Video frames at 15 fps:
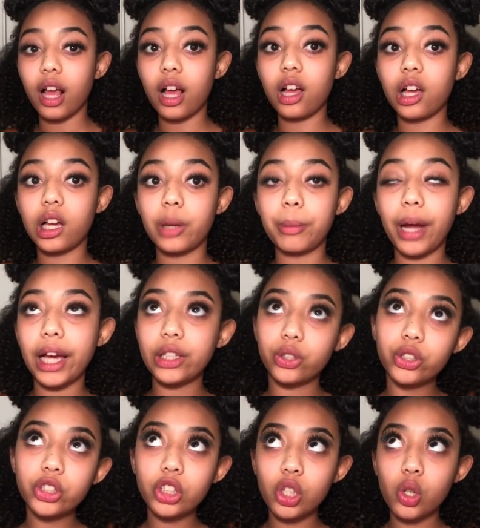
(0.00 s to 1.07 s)
I
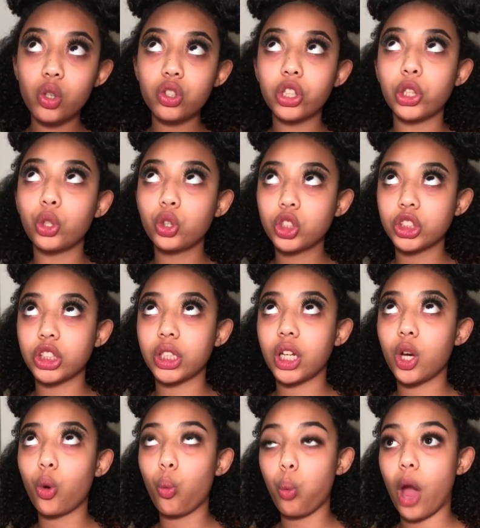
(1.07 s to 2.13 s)
used to use the
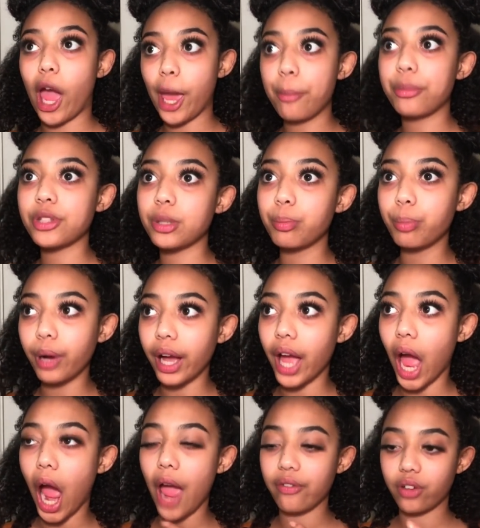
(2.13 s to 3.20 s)
Neutrogena wipes,
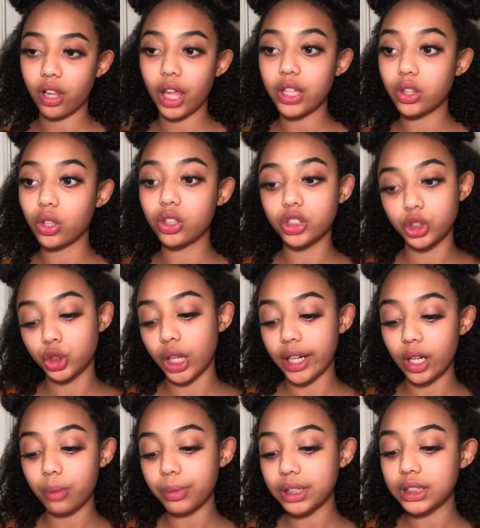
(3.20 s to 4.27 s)
but I felt like those dried
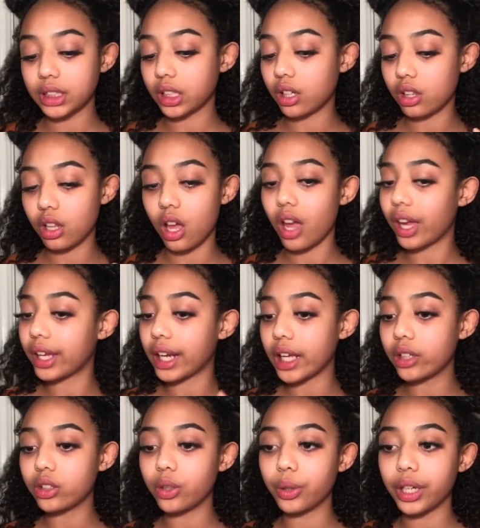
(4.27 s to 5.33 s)
out my skin a lot, and I
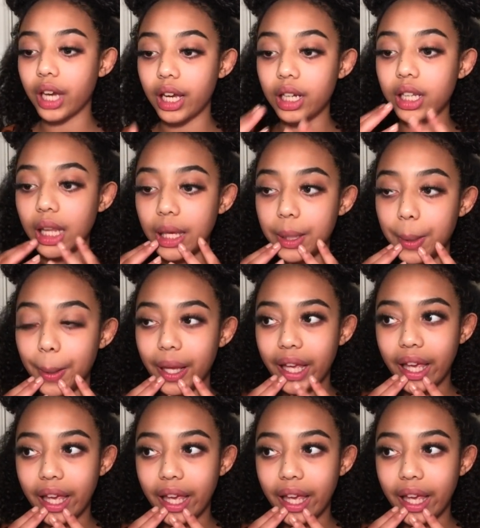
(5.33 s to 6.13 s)
don't know, it kind of like